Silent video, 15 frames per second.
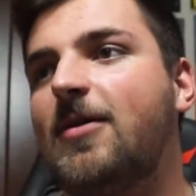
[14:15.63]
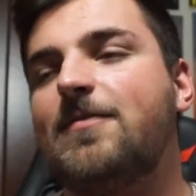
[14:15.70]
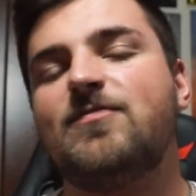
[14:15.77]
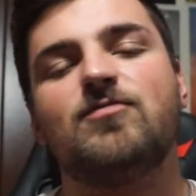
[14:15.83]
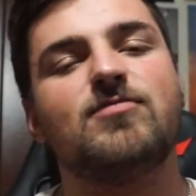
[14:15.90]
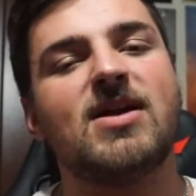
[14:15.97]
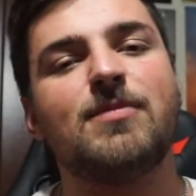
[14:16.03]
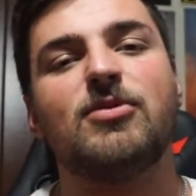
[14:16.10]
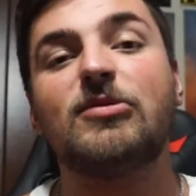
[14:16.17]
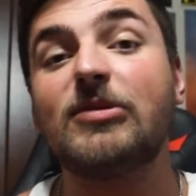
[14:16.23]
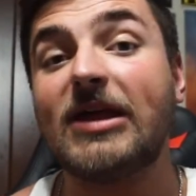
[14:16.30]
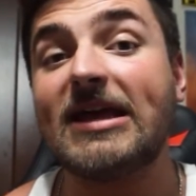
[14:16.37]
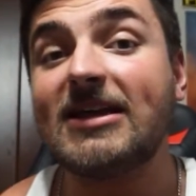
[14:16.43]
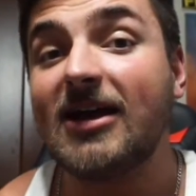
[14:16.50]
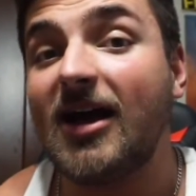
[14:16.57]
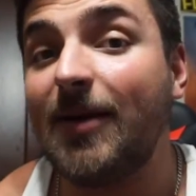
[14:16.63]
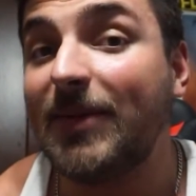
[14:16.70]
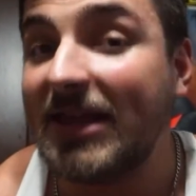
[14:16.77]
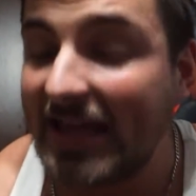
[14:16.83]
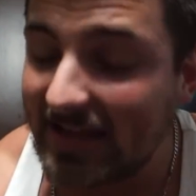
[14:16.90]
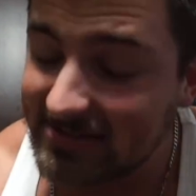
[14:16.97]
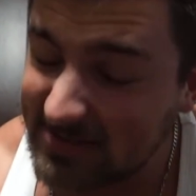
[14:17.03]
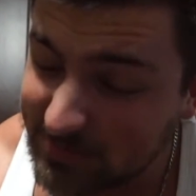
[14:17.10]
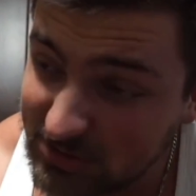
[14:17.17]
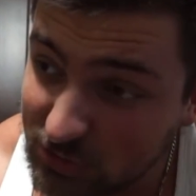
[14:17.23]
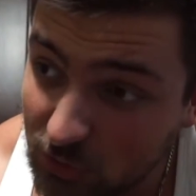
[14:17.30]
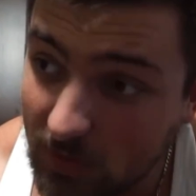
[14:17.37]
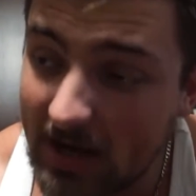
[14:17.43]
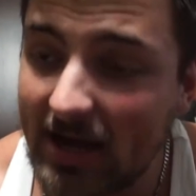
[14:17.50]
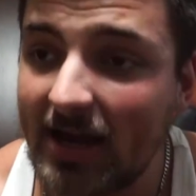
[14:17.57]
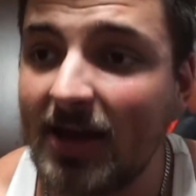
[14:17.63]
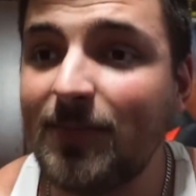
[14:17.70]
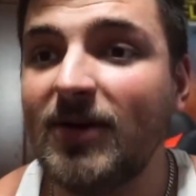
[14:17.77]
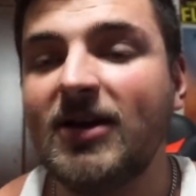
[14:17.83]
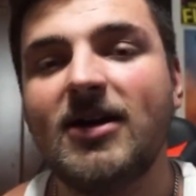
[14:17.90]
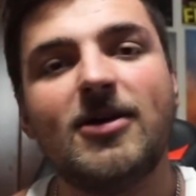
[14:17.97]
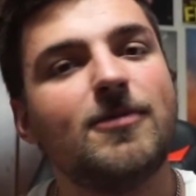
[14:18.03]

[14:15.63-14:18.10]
Remember, like, comment, and subscribe.